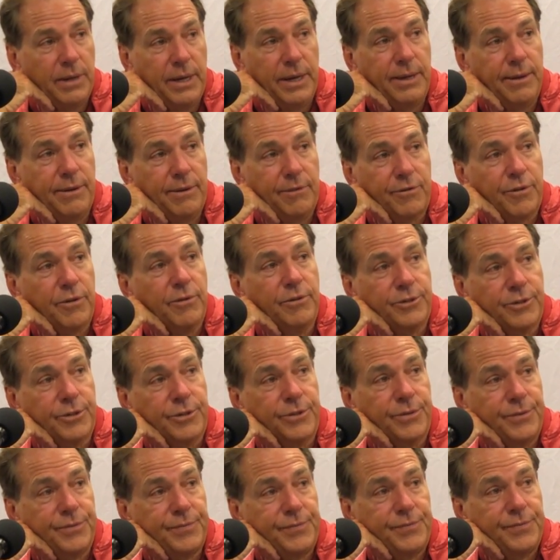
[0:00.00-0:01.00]
in the future.
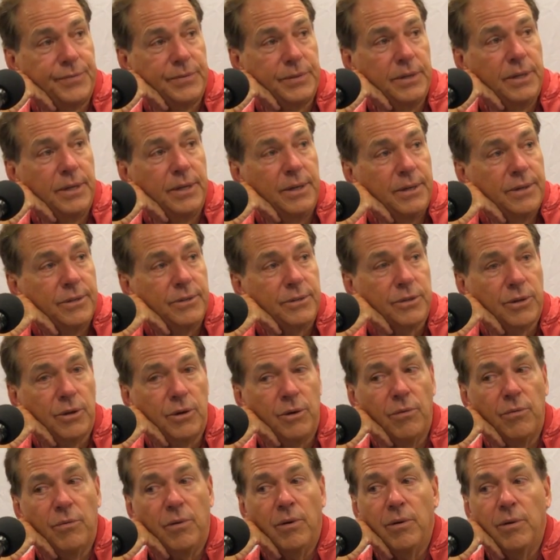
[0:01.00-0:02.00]

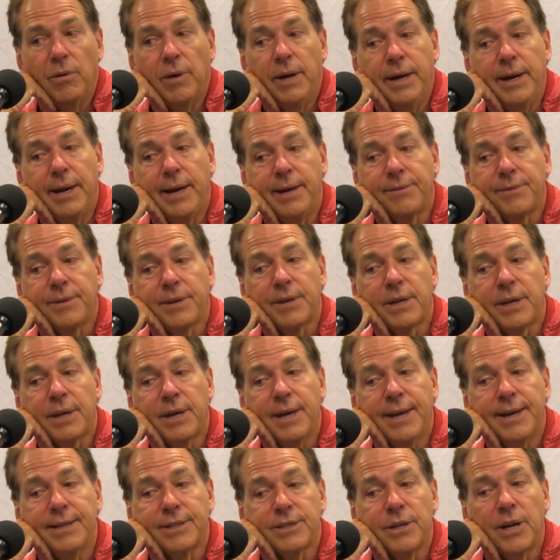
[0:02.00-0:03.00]
So, and I think
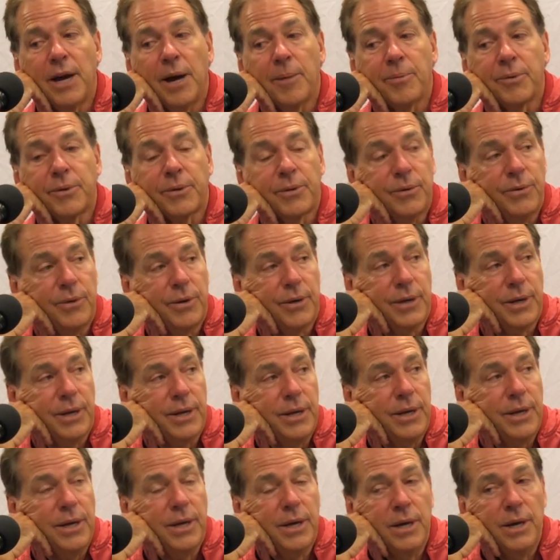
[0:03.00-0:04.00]
he has an
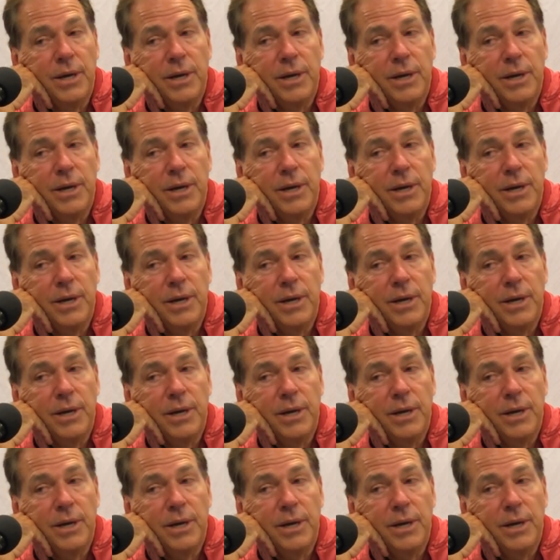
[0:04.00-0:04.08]
opportunity,